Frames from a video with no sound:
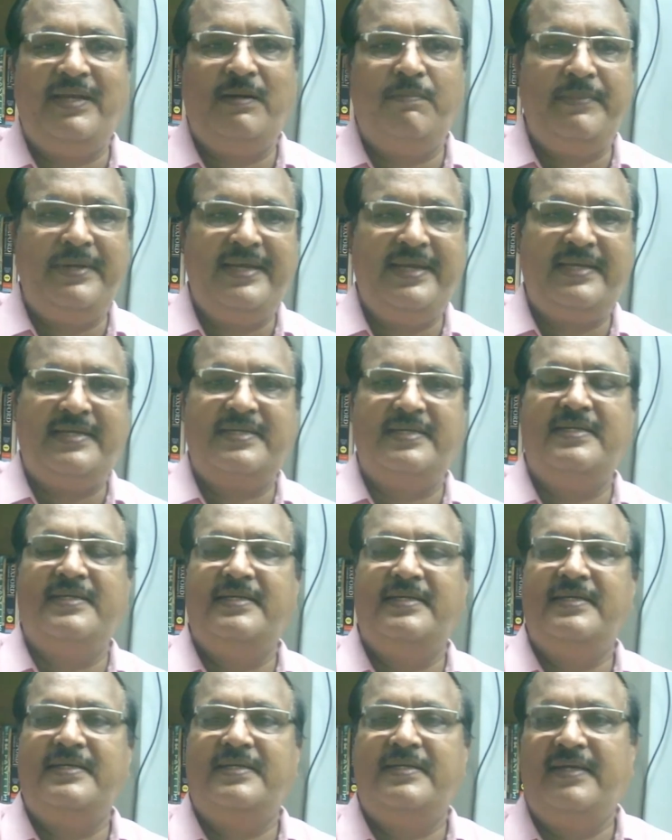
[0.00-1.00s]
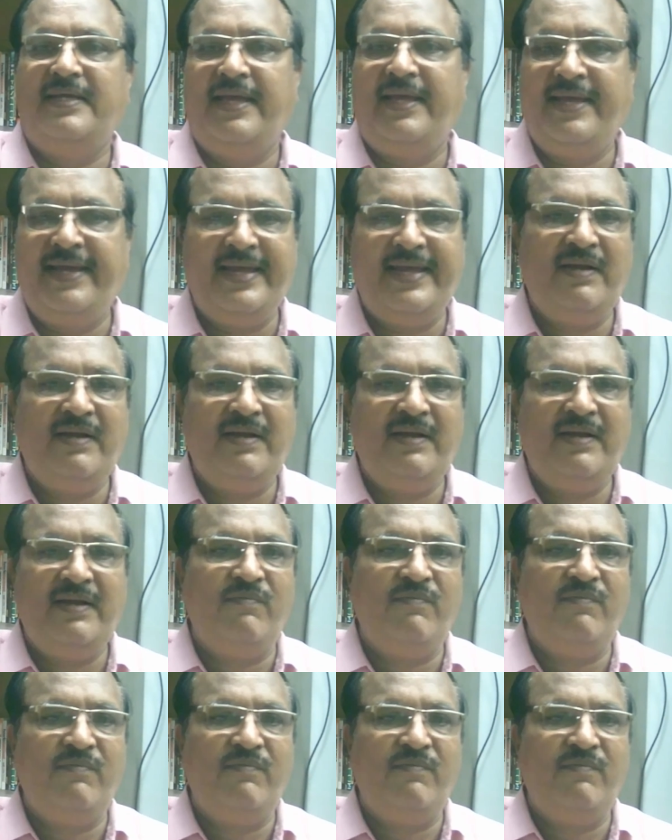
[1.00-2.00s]
meet again with the
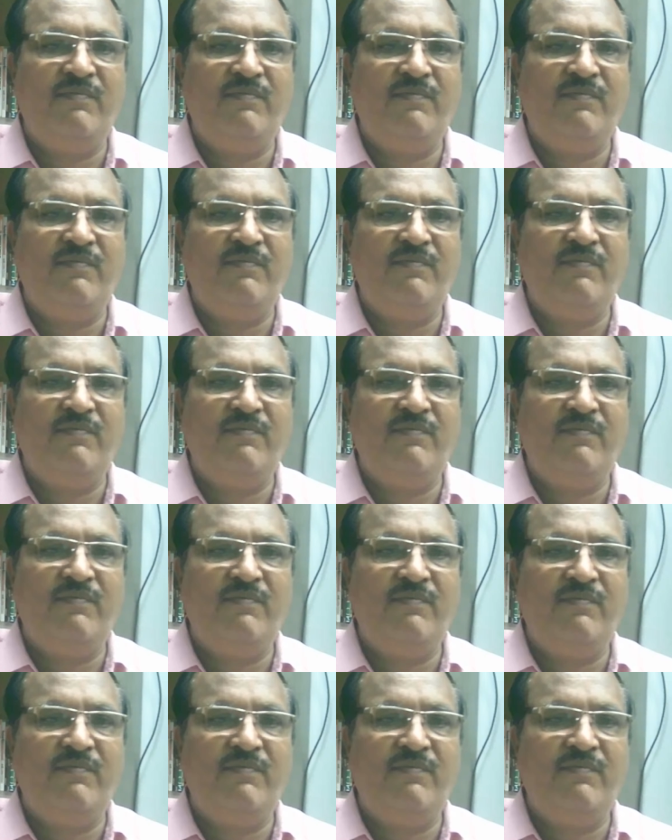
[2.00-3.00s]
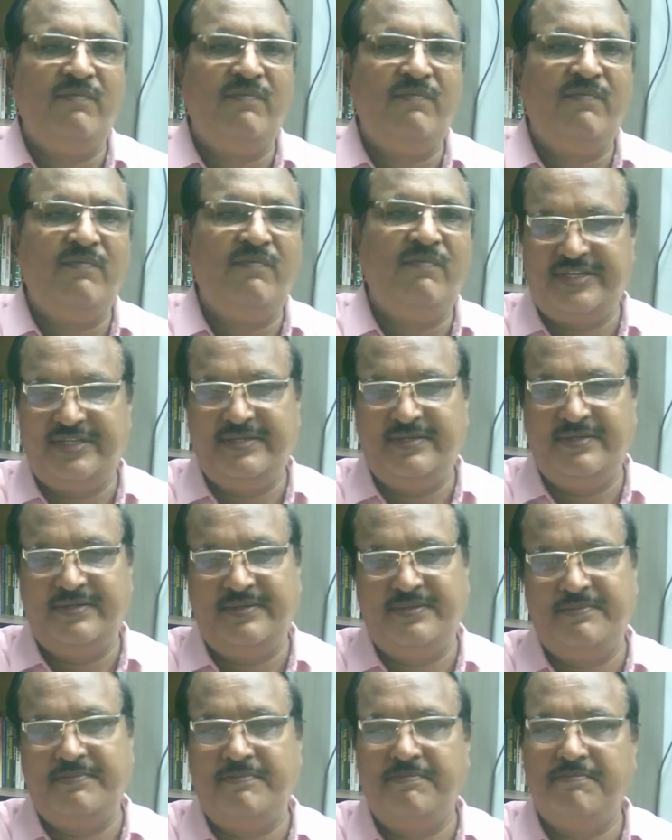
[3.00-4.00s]
chapter trigonometry.
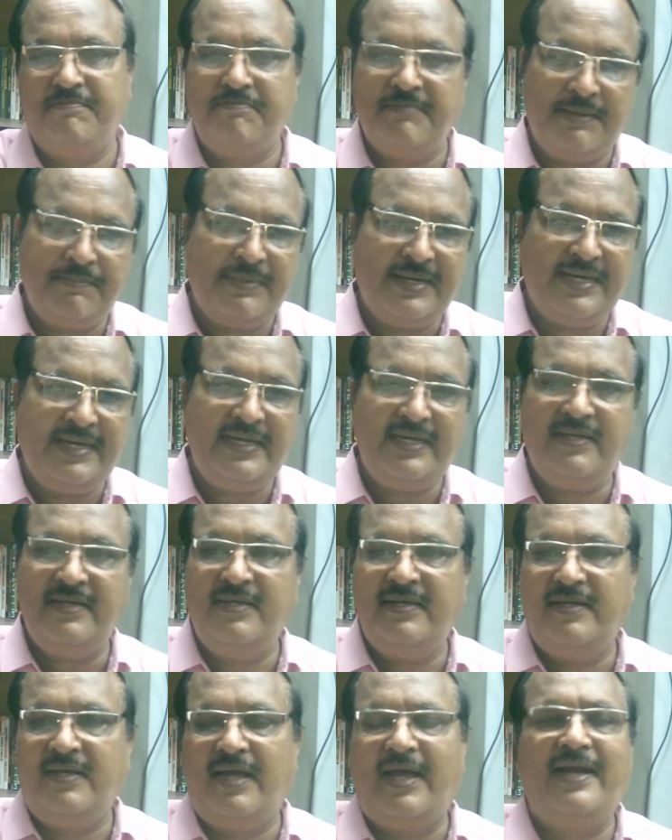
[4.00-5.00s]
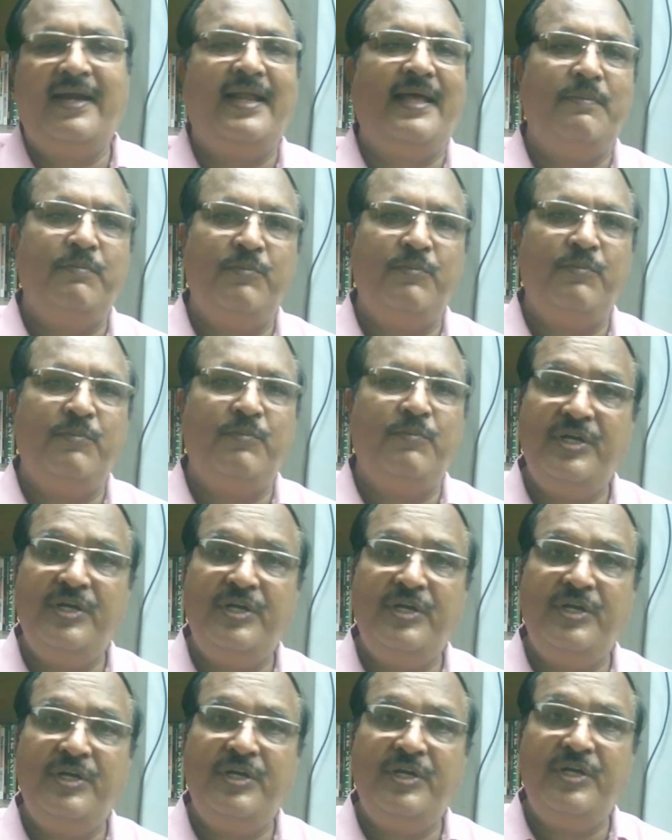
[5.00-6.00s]
Bye bye. And I am going to
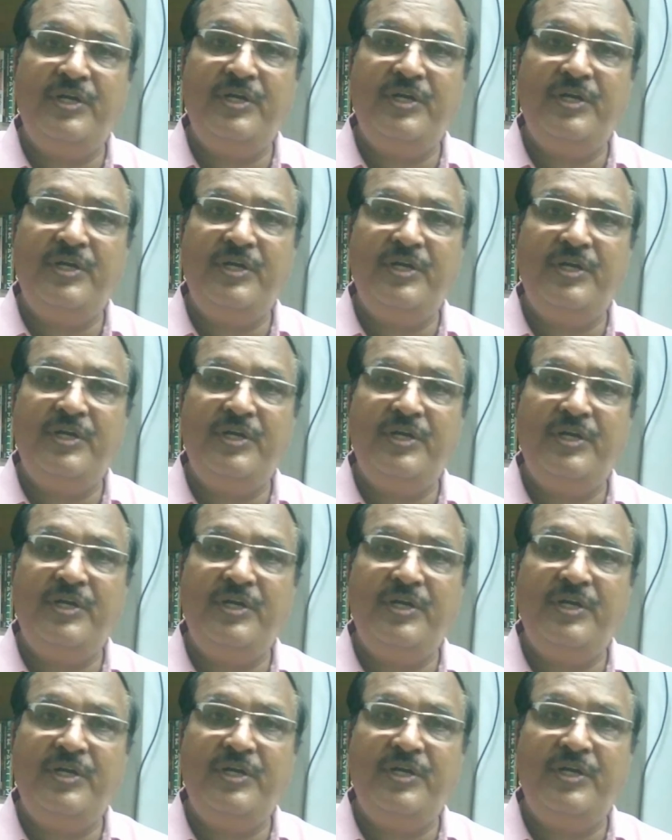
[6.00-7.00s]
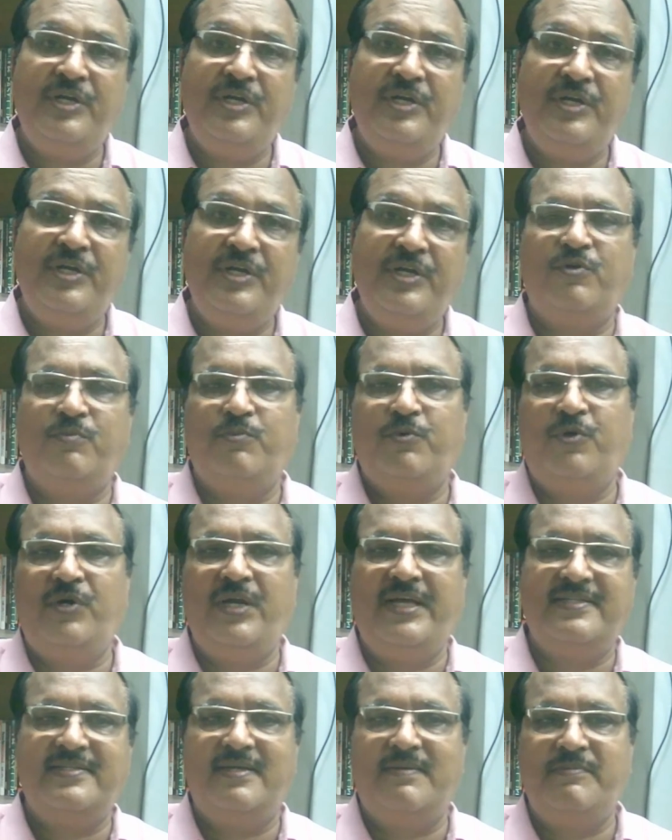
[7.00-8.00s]
revise all the at least 3-4 board
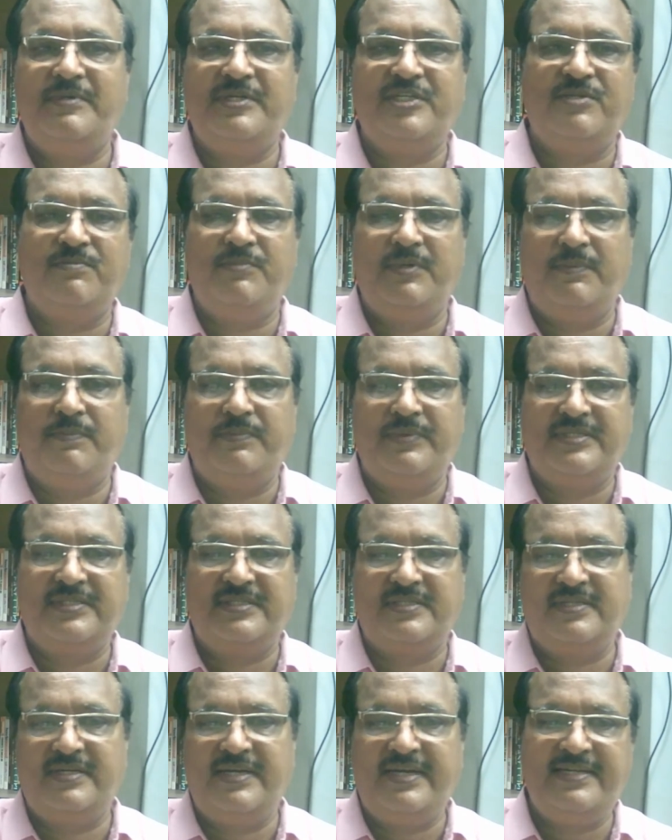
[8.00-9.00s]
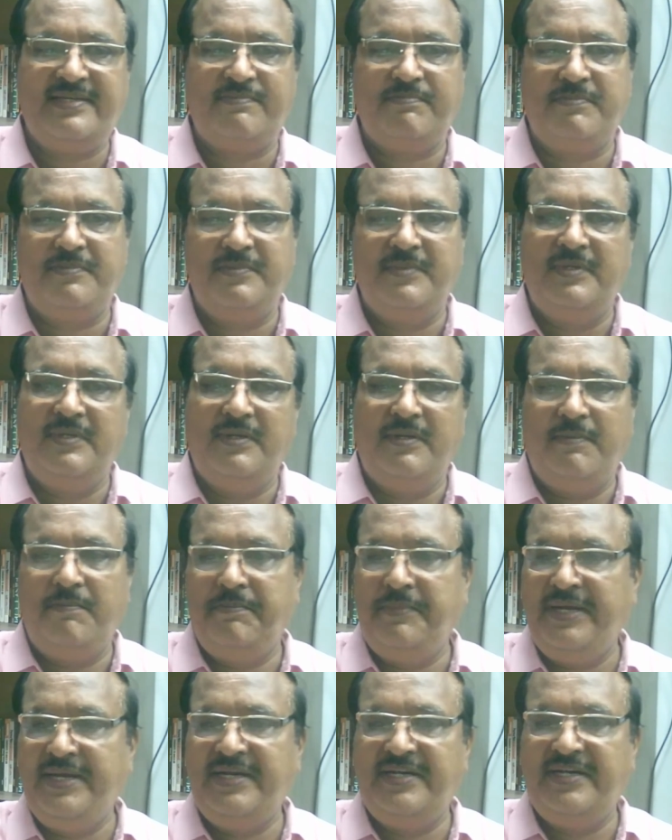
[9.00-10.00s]
examination papers, right?
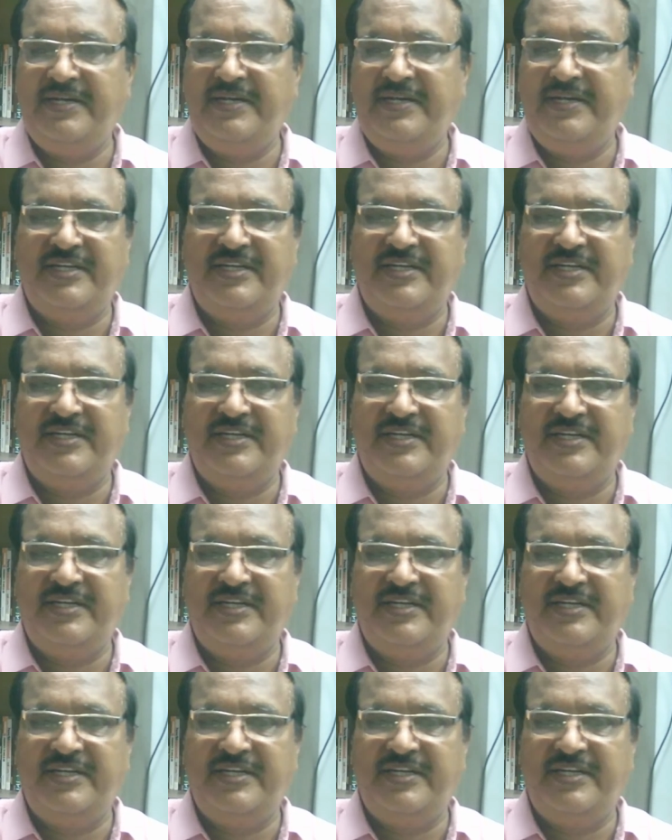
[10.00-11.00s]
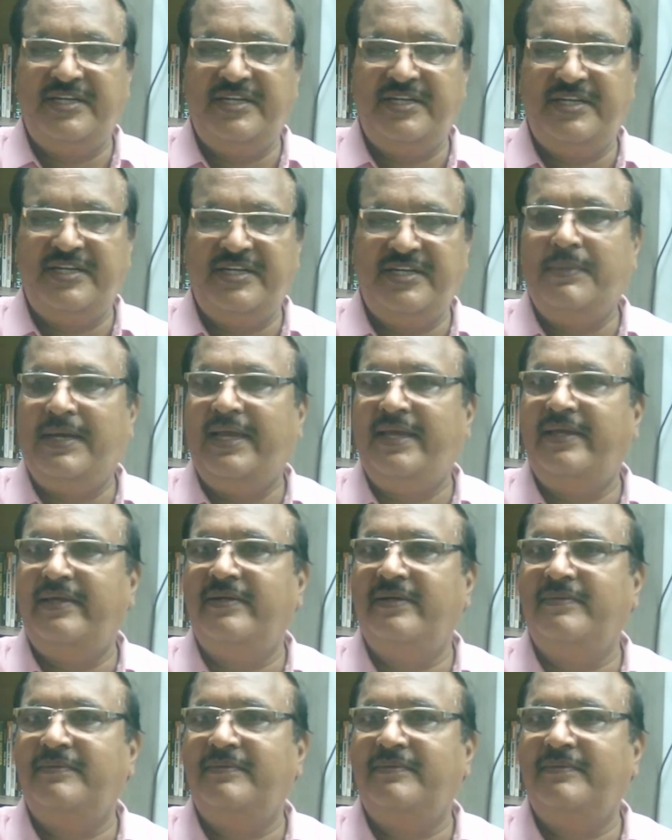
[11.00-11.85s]
Be in touch with me. Bye bye.